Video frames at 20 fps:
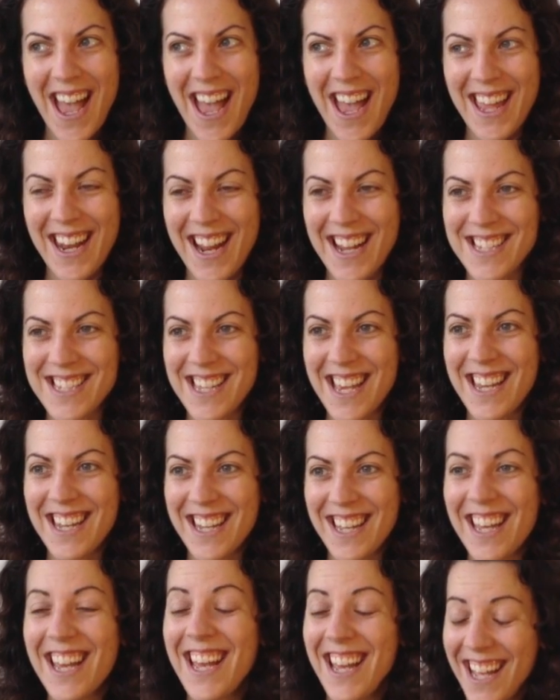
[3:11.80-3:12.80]
And I
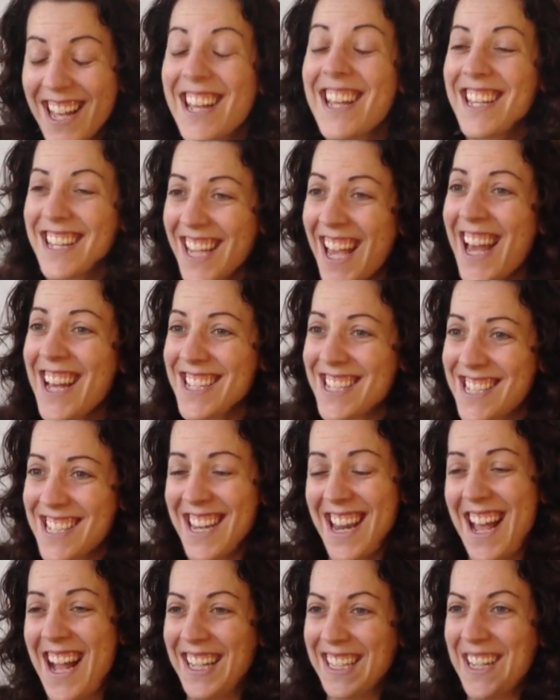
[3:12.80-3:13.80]
said, "Yes."
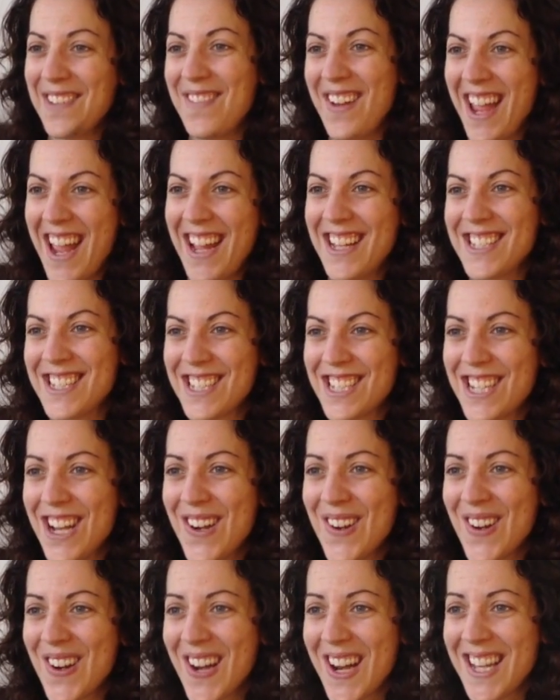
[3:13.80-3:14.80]
And I held up my hands to
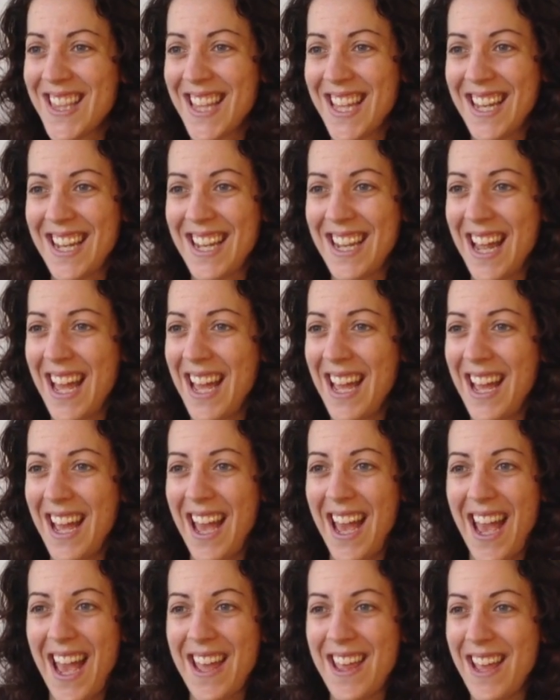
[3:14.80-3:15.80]
show her, and then
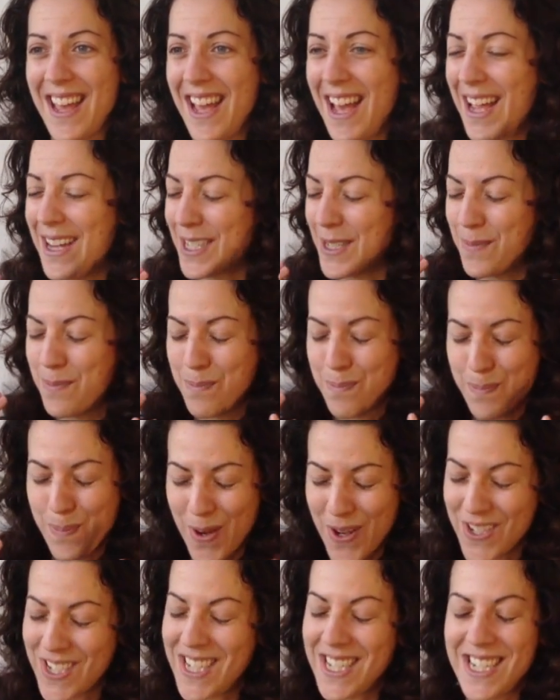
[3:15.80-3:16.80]
I just
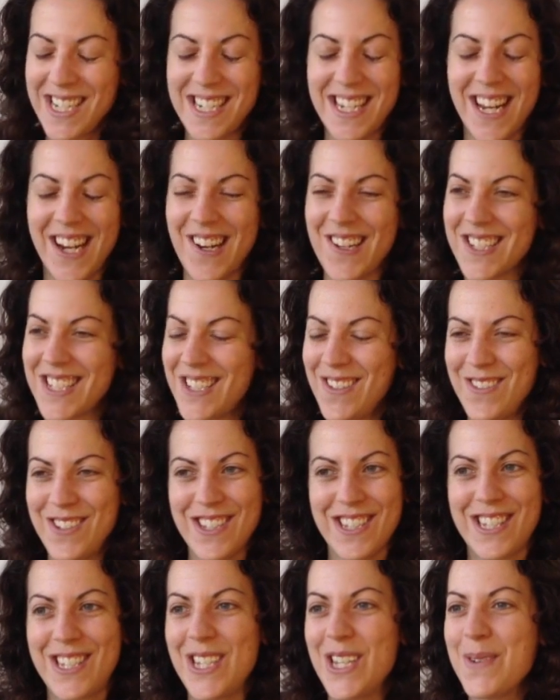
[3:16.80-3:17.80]
burst into tears as it was
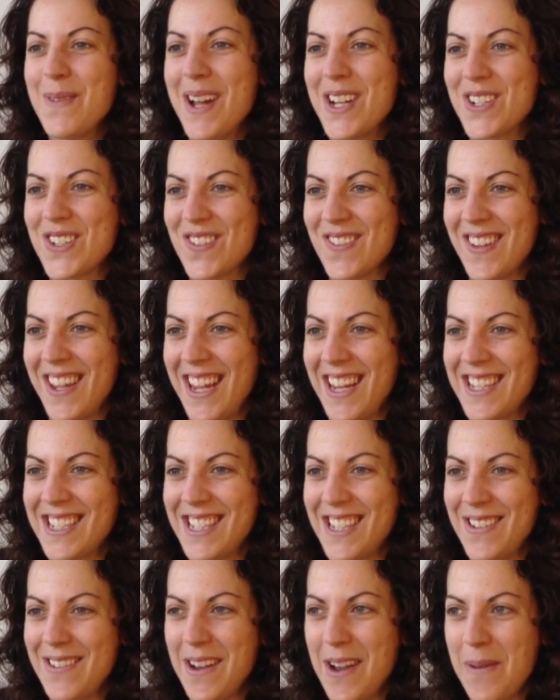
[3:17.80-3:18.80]
just too much for me
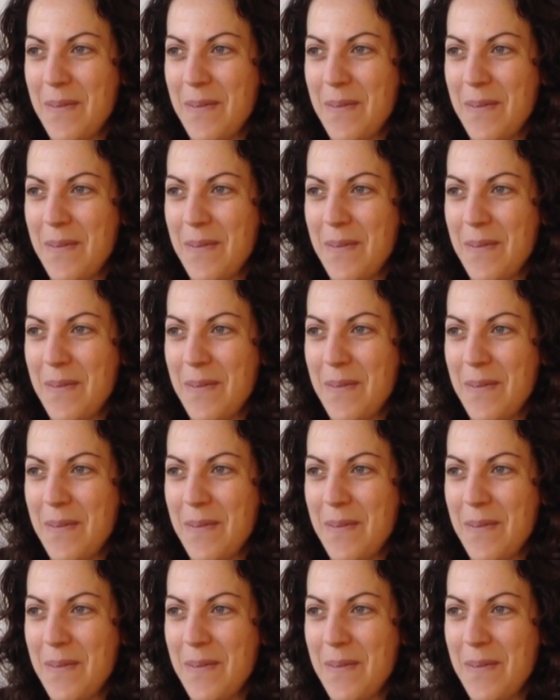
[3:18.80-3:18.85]
to